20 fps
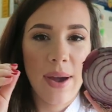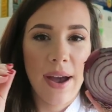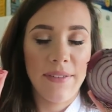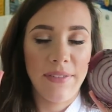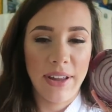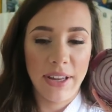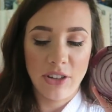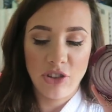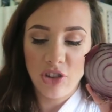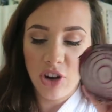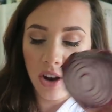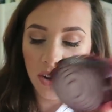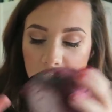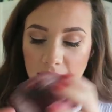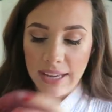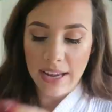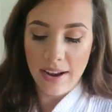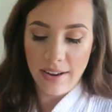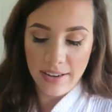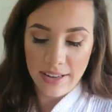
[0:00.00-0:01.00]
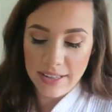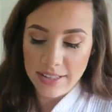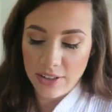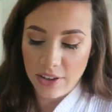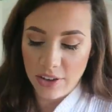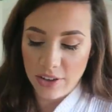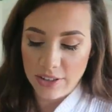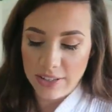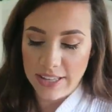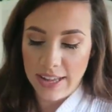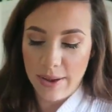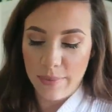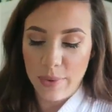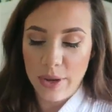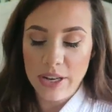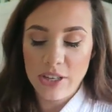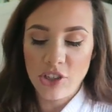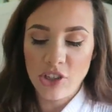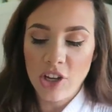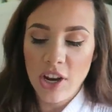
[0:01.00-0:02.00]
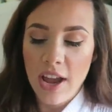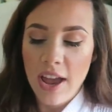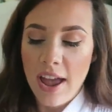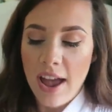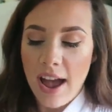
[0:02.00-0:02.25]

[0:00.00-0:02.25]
have like chunky onions on your sandwich.